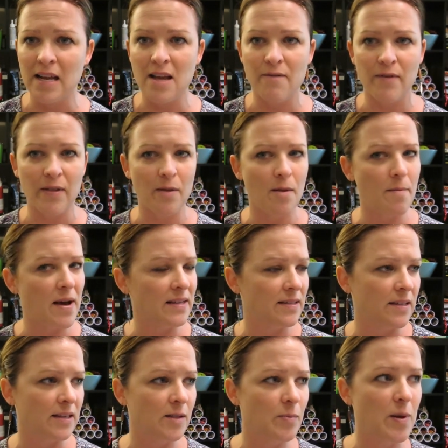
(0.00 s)
even the
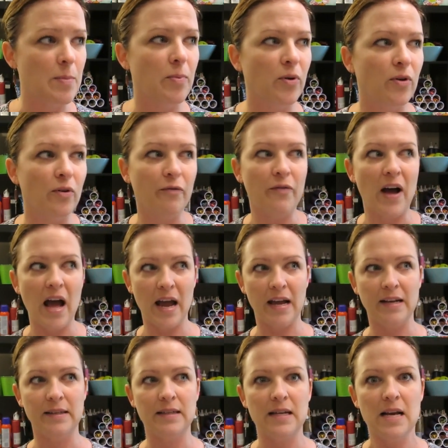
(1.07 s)
messiest people
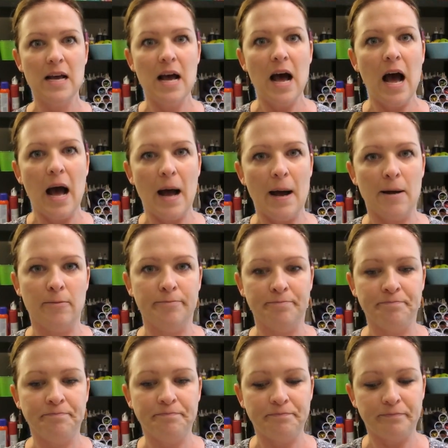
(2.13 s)
find um,